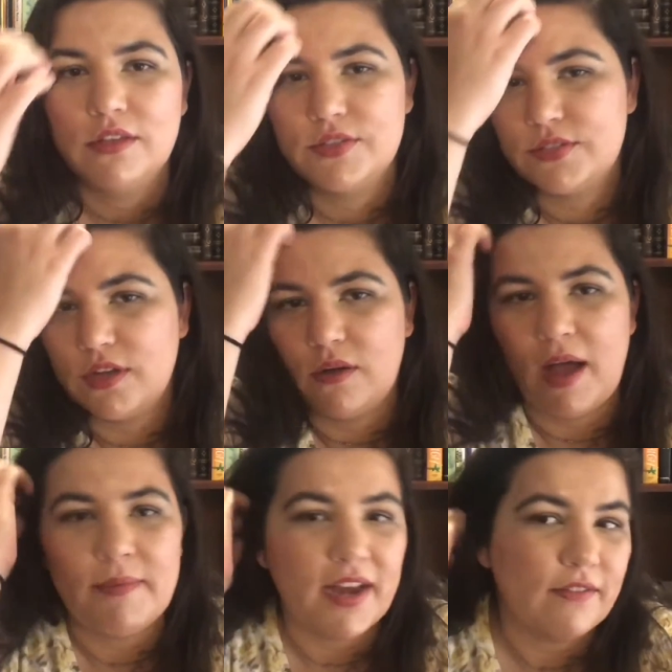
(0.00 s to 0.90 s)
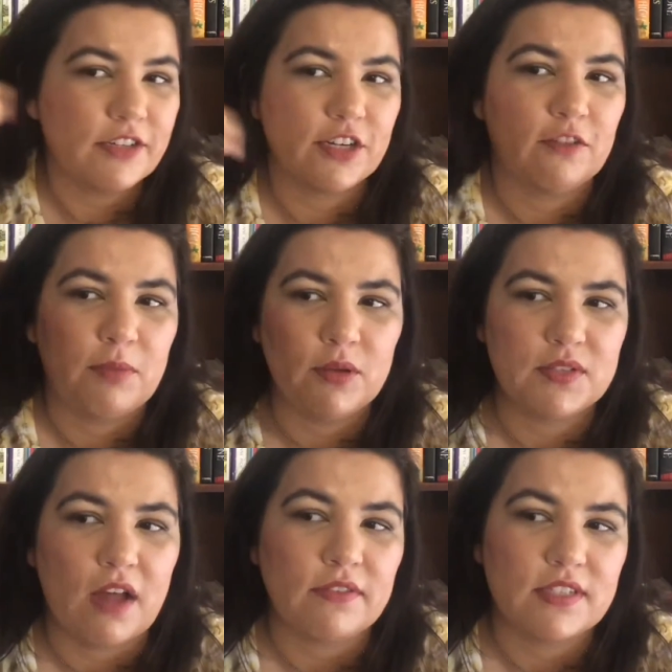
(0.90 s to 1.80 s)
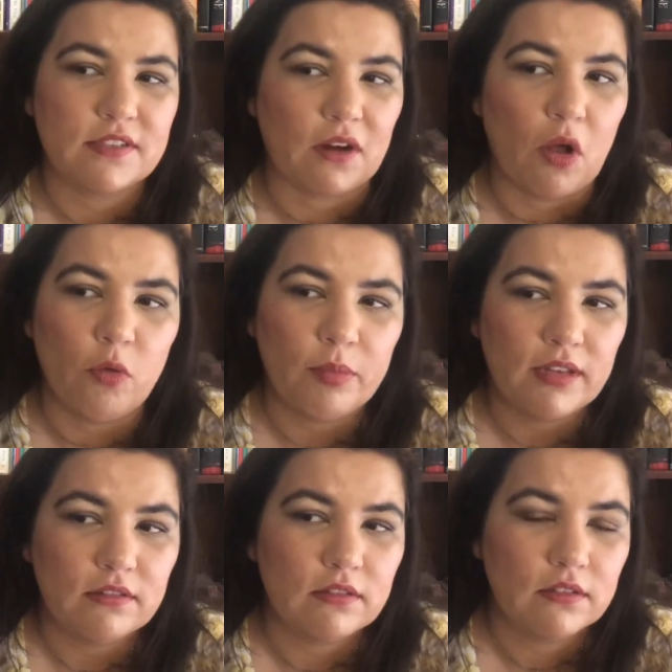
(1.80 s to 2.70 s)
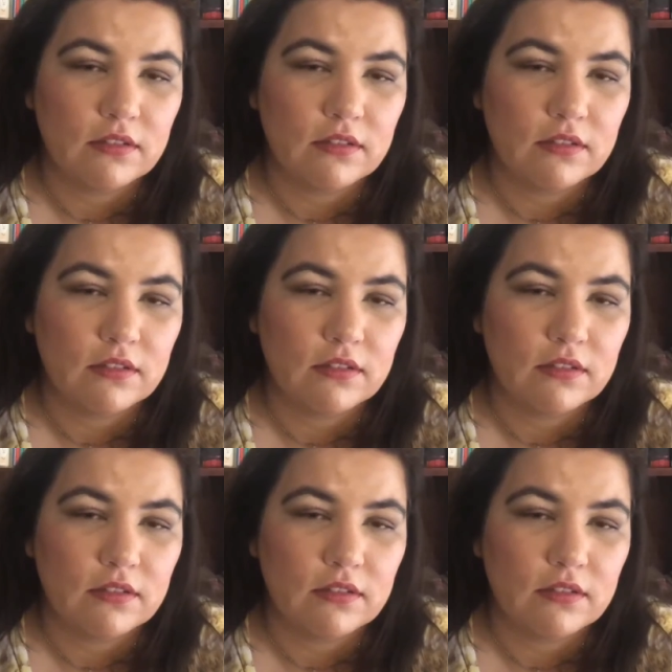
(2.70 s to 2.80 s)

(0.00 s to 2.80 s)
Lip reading: So I'm not even sure if post offices are open.